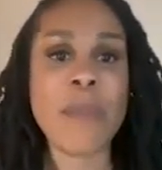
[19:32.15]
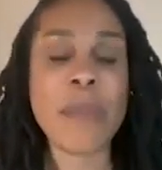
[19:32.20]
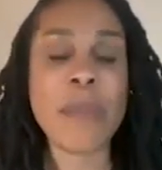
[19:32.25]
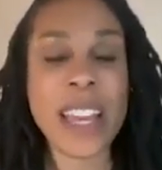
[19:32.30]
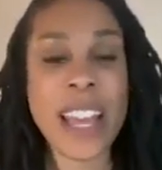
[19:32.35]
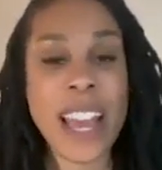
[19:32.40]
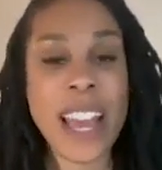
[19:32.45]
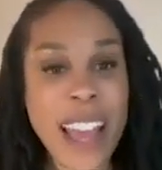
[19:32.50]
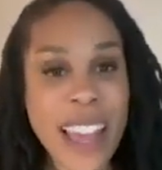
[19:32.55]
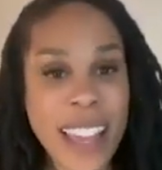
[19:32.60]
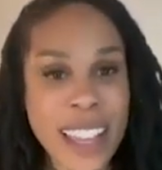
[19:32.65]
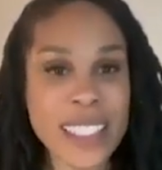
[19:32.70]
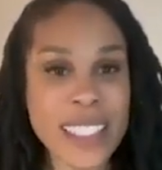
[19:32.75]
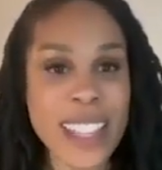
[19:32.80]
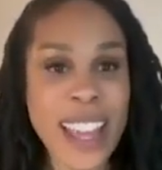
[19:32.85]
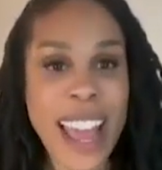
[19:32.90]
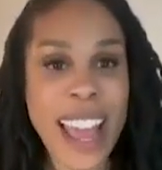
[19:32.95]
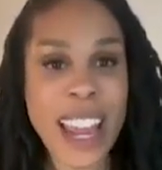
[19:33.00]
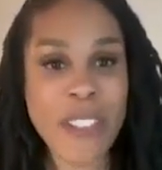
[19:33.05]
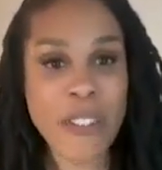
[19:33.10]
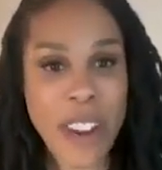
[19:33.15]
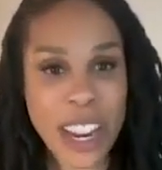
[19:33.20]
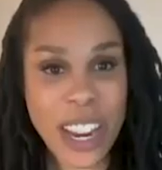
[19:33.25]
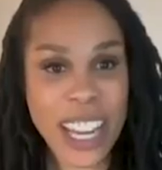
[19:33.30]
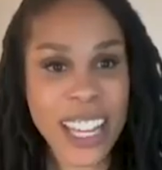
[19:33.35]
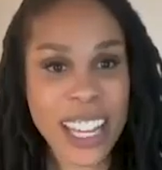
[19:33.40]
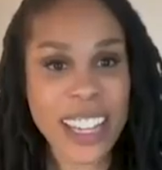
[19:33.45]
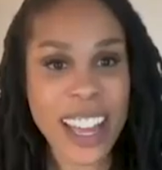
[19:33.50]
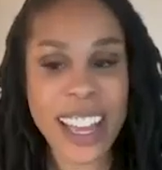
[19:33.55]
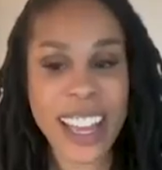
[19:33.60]
because I
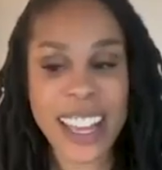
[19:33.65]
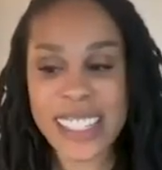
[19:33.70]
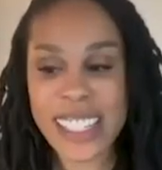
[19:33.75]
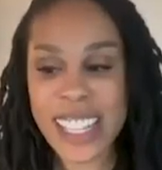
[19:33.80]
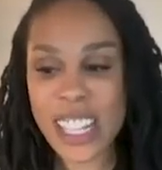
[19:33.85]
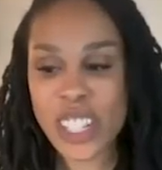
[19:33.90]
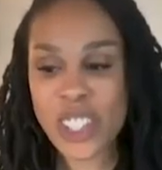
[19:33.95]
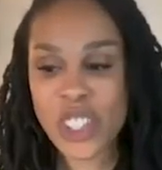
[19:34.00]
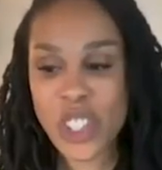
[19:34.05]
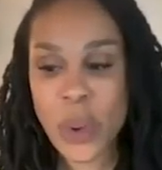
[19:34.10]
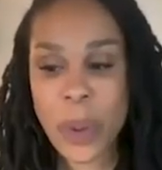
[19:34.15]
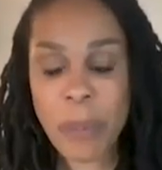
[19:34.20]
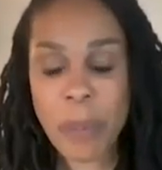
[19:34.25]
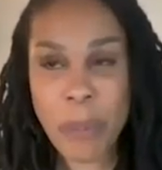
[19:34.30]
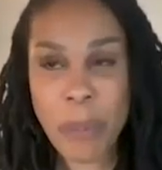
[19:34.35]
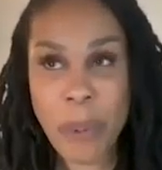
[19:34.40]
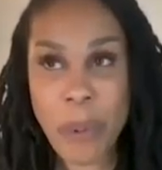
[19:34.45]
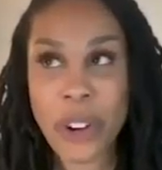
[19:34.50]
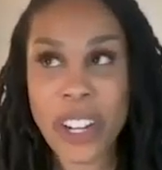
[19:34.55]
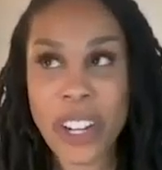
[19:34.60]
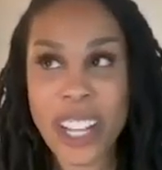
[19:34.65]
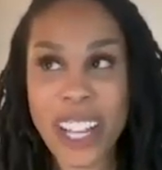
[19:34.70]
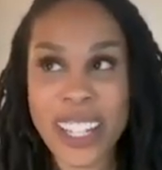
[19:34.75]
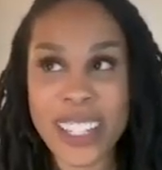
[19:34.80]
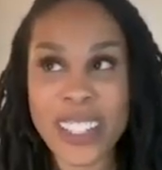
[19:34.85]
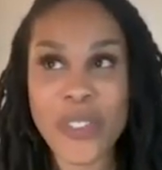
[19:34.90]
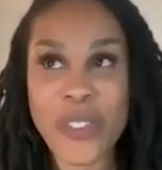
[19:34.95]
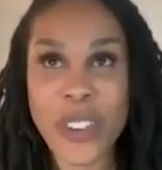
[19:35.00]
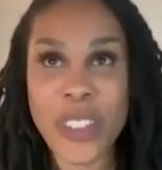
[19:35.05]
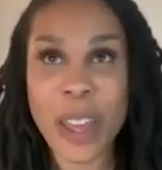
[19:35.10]
recognize it's so
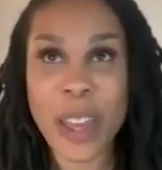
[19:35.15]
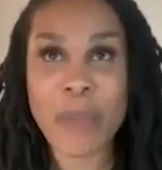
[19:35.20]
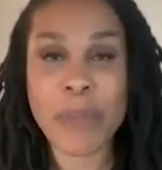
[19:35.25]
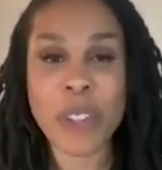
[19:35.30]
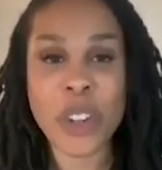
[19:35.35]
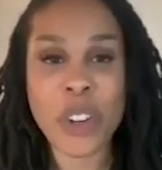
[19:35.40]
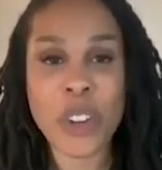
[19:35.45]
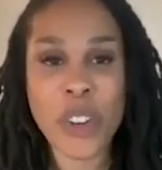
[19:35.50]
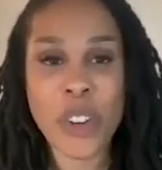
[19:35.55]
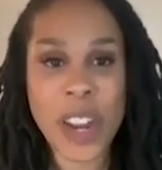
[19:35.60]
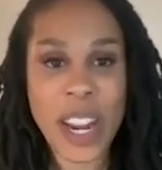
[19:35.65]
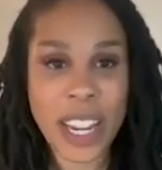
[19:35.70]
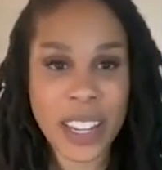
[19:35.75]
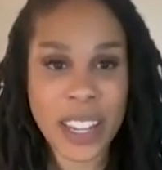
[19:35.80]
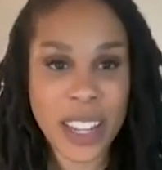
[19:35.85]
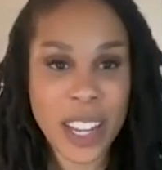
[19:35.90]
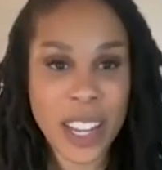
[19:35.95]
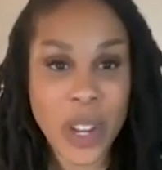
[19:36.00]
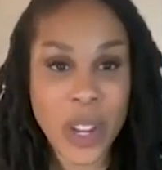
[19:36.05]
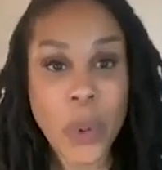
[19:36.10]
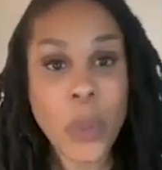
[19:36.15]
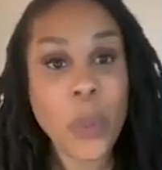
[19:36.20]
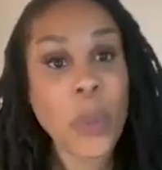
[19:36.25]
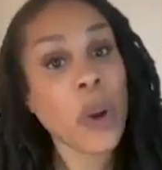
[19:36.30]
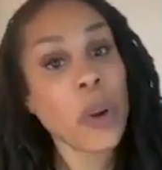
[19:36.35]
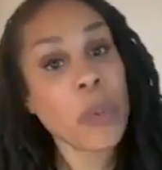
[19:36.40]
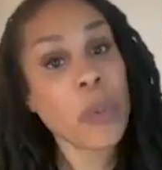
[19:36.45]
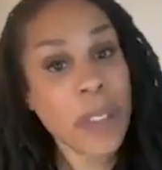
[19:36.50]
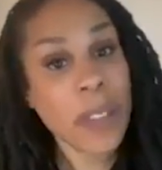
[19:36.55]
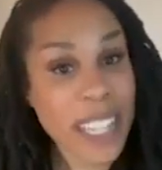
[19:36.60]
important for them to create
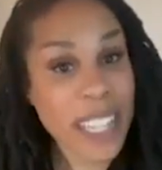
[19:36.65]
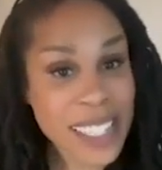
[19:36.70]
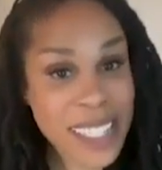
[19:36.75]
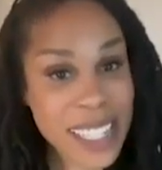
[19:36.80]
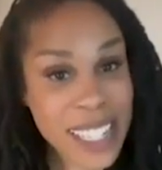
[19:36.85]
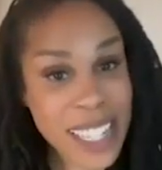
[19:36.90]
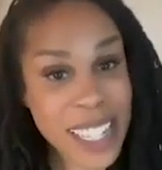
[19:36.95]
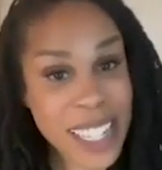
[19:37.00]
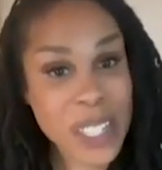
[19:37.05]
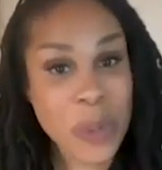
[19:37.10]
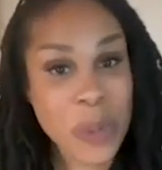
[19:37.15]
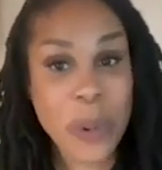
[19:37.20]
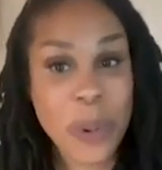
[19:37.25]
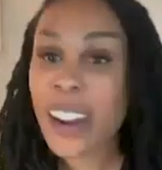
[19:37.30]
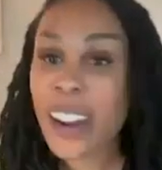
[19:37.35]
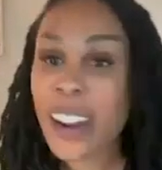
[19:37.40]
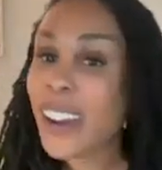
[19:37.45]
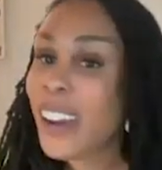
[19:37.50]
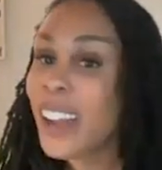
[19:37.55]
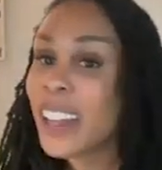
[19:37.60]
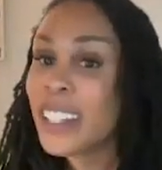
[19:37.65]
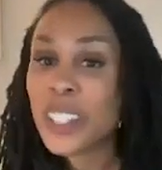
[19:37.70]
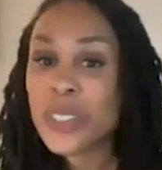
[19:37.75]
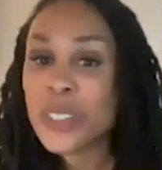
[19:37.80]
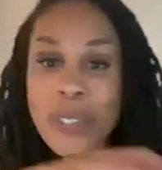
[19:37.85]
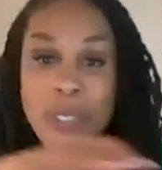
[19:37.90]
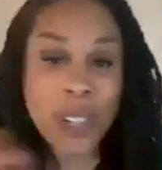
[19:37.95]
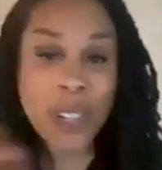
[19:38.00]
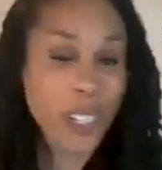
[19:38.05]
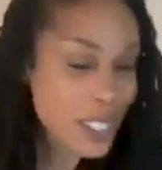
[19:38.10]
workplaces where a
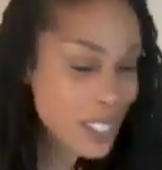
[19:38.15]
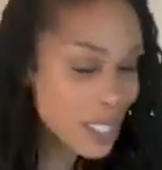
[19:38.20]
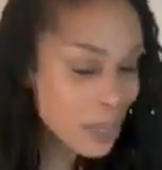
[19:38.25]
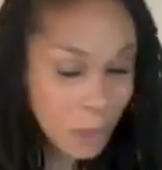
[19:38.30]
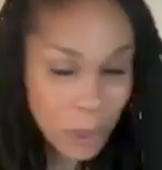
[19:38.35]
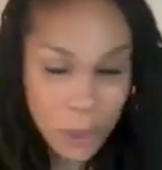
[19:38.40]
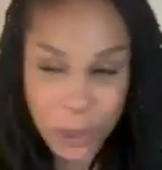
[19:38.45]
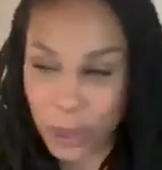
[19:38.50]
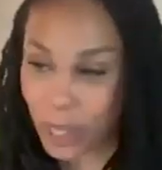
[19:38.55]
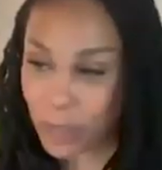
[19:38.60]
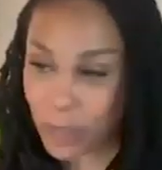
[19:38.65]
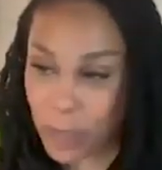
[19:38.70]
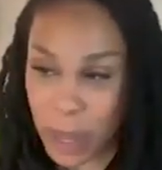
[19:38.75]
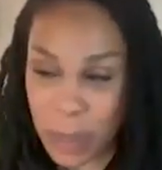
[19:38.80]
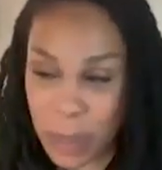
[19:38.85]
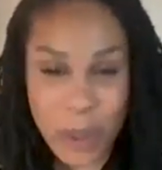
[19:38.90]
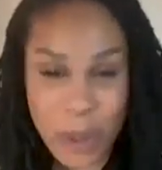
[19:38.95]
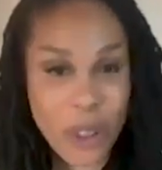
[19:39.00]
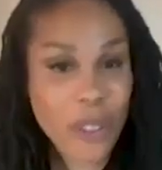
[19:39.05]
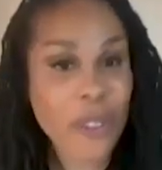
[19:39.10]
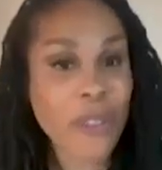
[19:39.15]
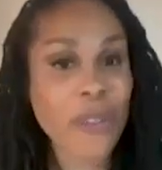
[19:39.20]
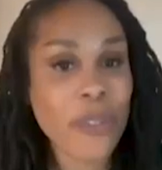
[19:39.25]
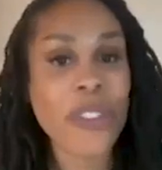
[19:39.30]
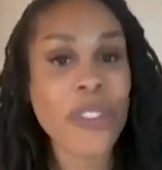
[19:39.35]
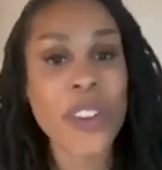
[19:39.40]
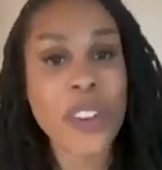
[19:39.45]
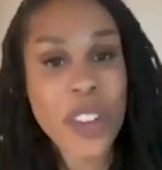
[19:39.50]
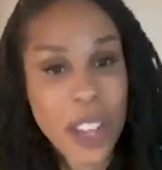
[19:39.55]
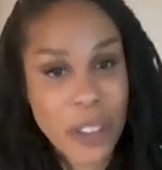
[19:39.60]
diverse pool of people
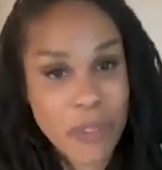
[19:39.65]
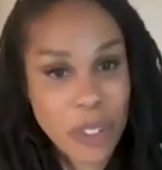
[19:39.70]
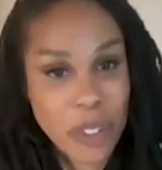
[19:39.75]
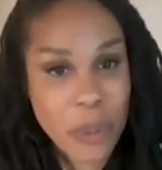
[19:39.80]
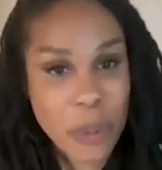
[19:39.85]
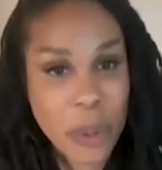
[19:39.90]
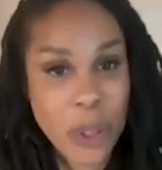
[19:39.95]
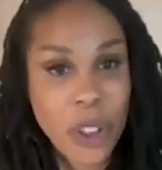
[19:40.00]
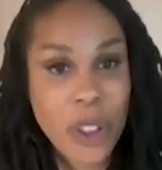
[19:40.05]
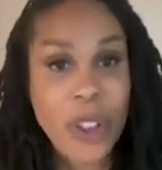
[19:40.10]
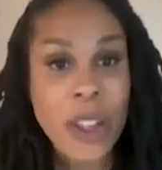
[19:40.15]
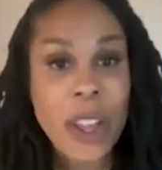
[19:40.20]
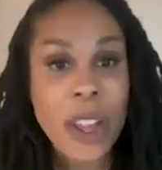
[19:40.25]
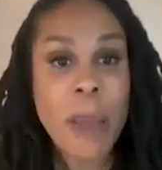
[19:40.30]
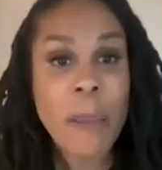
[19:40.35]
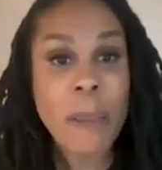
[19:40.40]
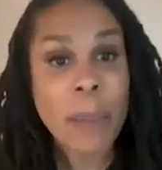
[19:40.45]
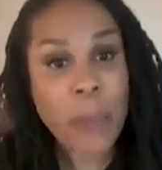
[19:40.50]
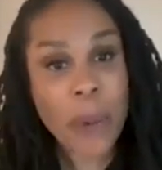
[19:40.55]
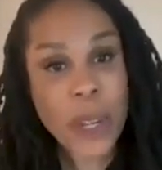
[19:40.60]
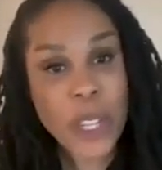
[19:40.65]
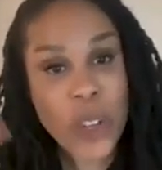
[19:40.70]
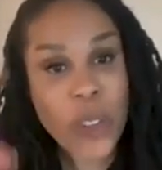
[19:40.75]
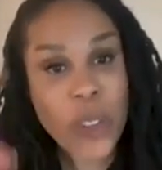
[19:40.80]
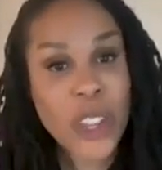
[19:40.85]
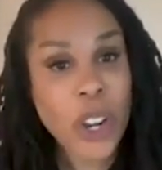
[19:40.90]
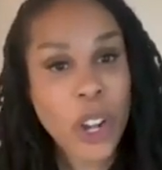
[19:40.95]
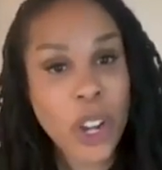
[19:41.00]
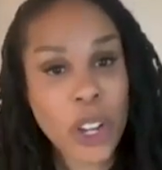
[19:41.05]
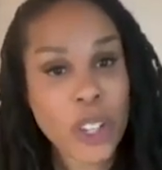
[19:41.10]
feel comfortable, but we know
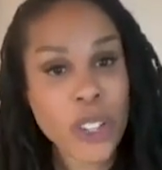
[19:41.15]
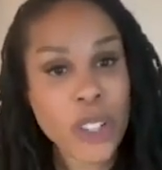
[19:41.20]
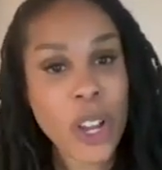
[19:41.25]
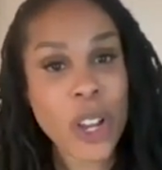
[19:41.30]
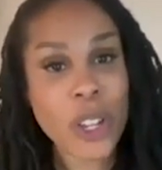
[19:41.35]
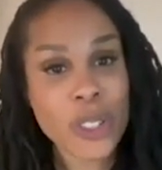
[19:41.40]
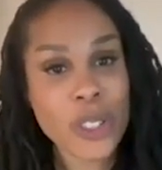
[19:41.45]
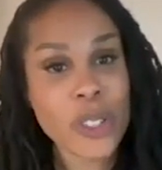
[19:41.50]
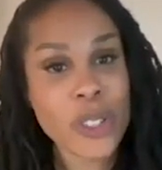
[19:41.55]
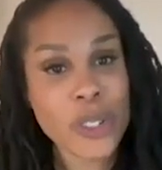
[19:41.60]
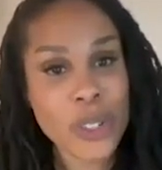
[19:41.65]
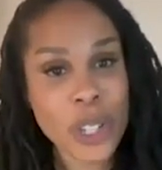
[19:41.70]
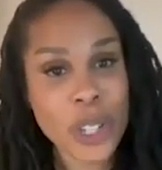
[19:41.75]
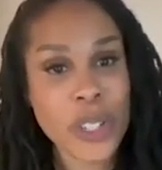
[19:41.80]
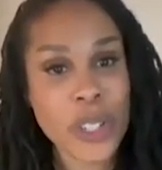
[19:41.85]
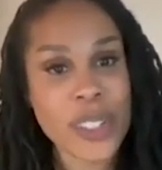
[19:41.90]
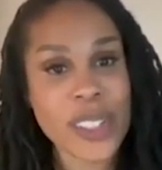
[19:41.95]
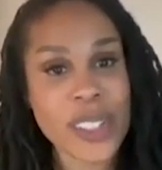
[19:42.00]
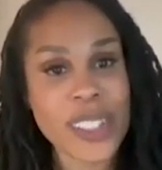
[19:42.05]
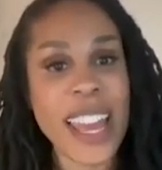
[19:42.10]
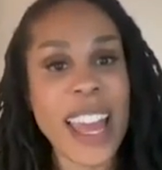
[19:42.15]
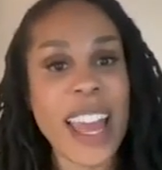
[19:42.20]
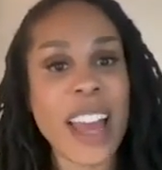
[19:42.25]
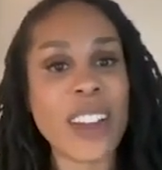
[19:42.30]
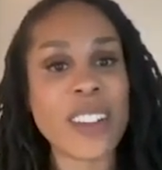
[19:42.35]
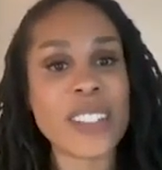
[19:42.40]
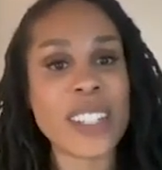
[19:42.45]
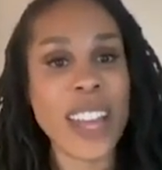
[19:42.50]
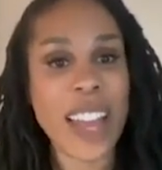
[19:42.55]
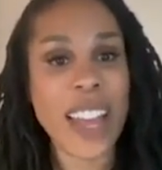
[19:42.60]
that also trickles
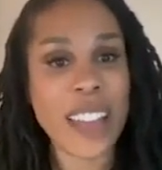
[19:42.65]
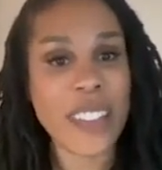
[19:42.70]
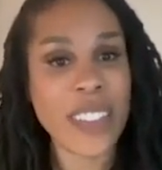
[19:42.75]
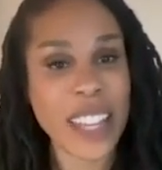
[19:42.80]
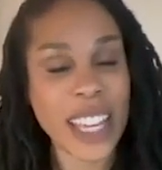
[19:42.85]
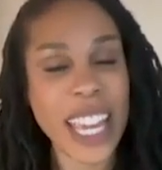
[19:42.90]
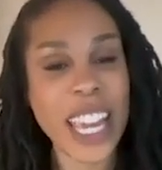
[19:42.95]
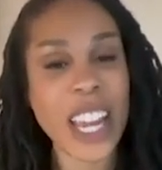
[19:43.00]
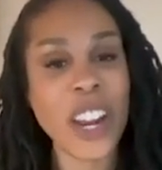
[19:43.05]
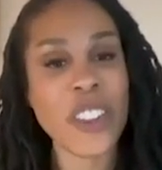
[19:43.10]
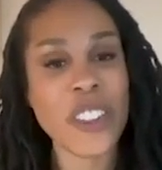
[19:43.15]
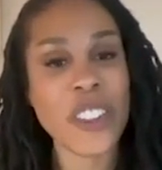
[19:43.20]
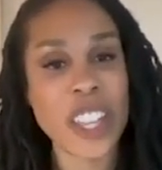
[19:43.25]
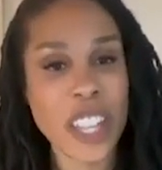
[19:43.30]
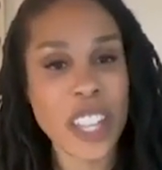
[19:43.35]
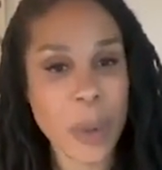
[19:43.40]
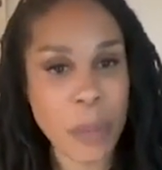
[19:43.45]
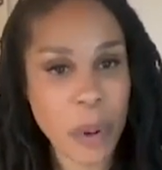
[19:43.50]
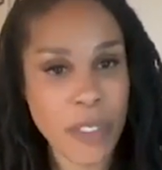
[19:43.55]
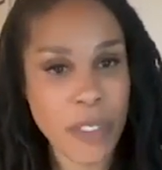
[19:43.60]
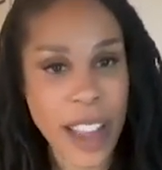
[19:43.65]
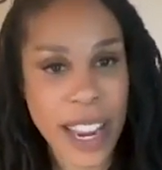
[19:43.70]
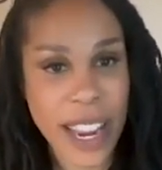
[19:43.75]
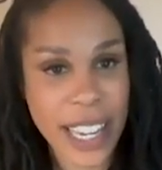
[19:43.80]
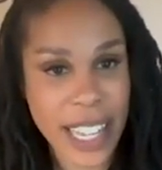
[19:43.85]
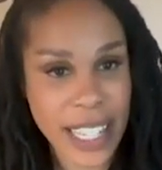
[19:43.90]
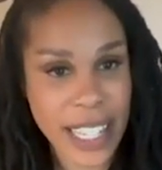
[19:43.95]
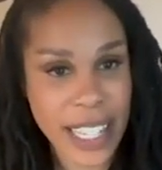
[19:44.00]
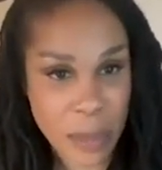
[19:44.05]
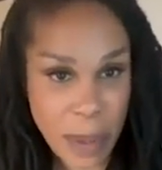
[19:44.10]
down to the care that they're
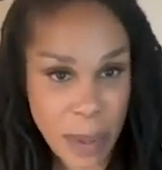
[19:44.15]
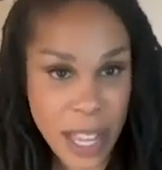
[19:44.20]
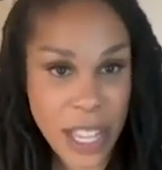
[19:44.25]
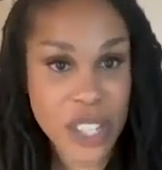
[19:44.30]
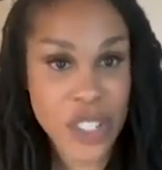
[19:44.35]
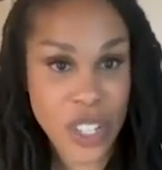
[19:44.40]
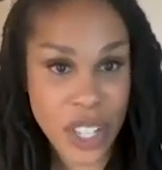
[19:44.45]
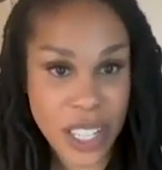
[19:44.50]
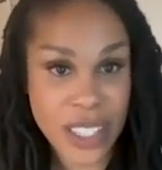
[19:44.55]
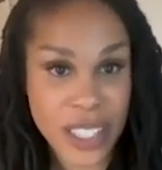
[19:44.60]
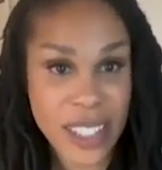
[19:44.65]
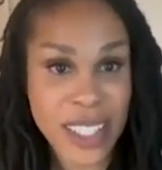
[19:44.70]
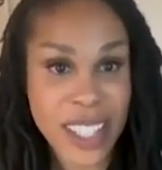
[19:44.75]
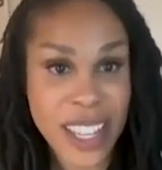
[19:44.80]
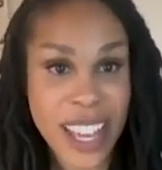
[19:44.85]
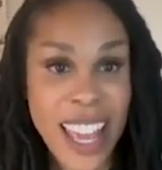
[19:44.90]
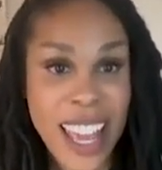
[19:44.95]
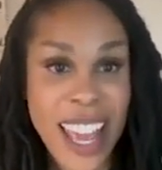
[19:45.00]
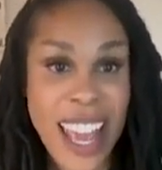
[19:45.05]
providing to patients.